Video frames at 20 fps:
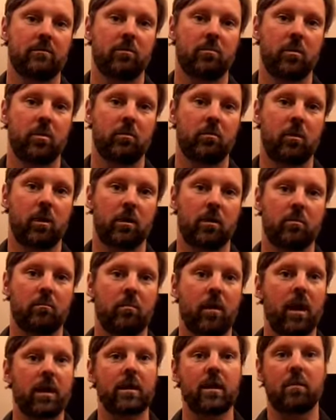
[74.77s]
Bone Water
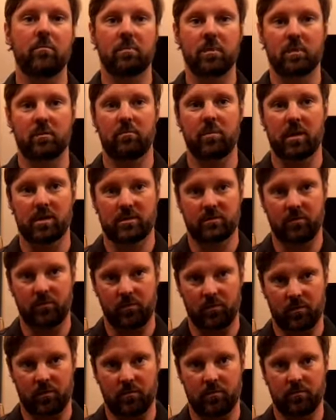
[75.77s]
might not be the best
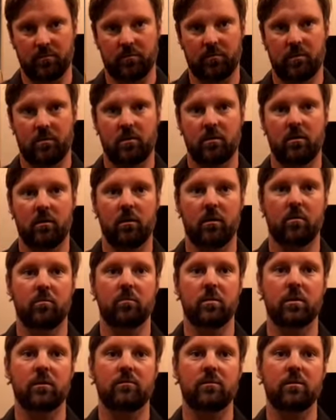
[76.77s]
for you.
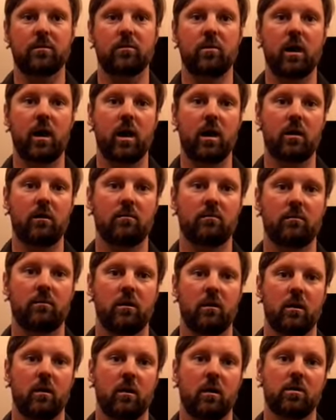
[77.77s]
If you have
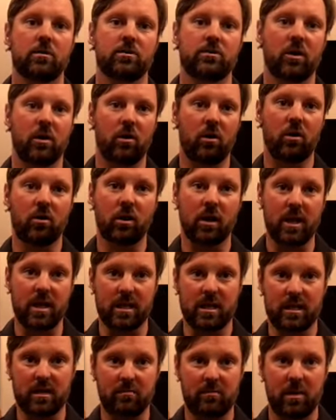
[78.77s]
dull,
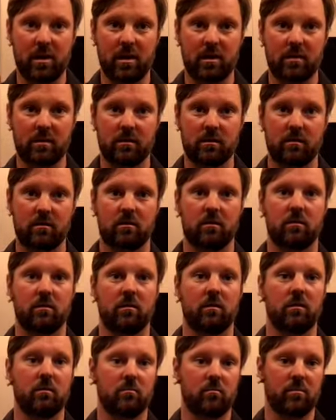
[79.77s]
achy pain
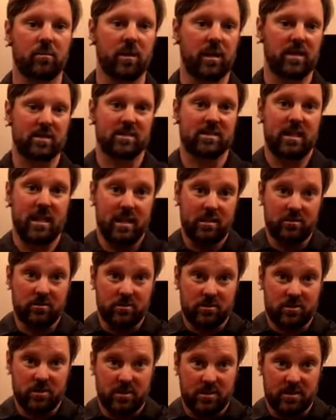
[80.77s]
that is tender
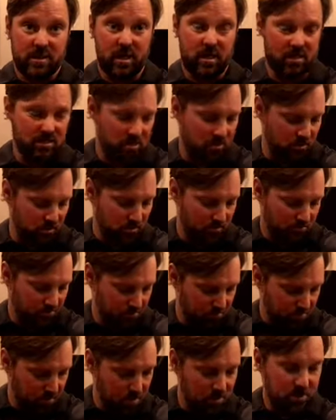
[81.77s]
to the touch, you can
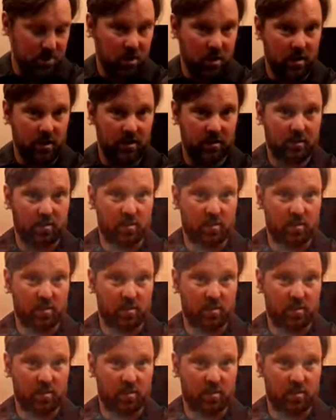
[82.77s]
push on it,